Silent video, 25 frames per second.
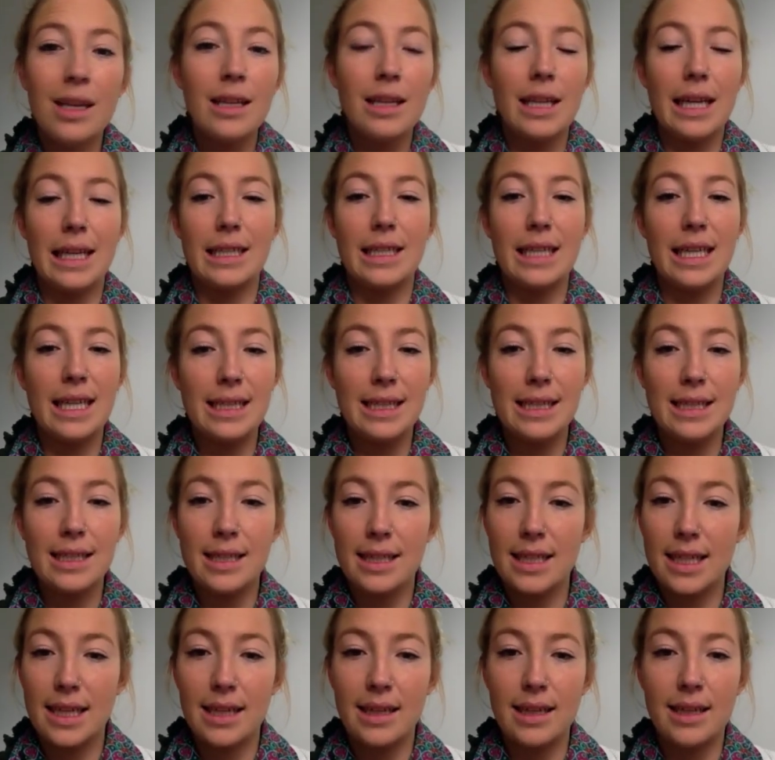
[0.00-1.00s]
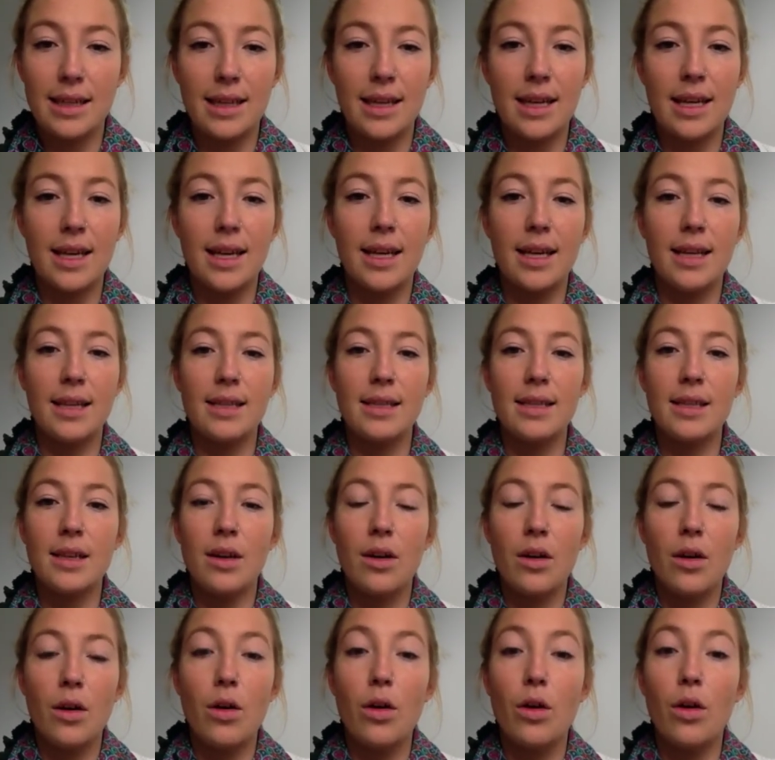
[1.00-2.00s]
like to understand the needs
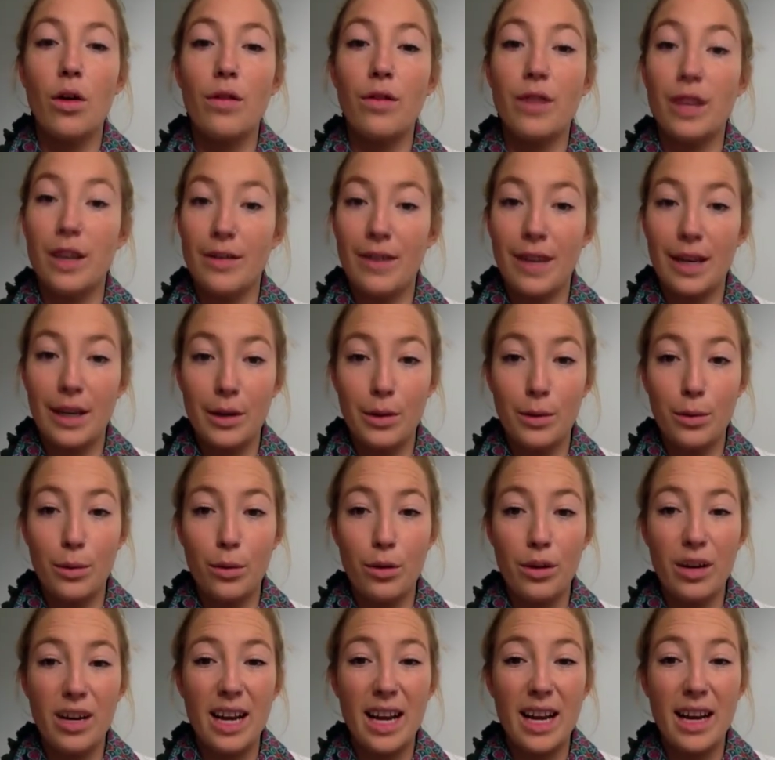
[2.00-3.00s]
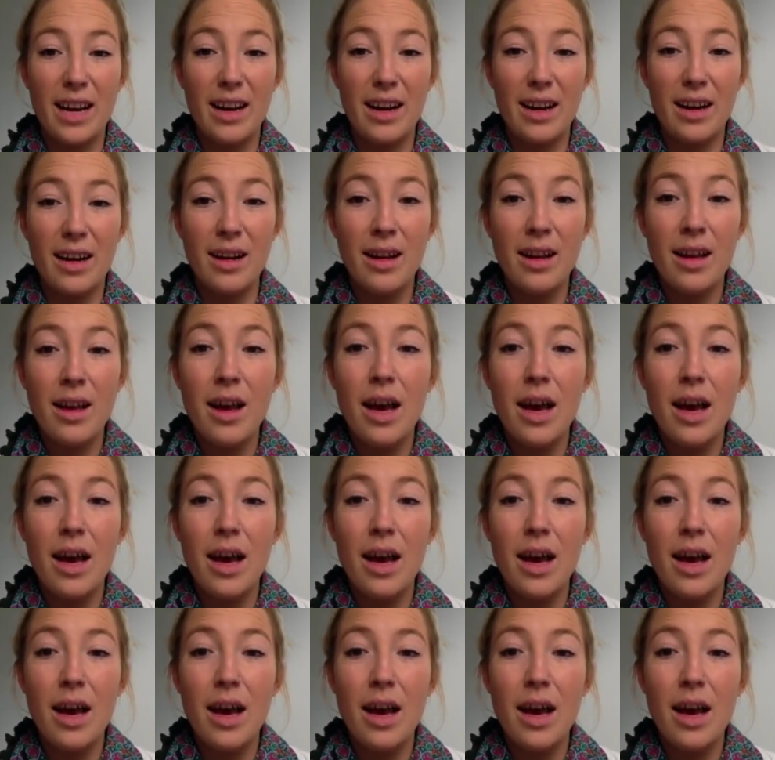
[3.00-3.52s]
of the event coordinator.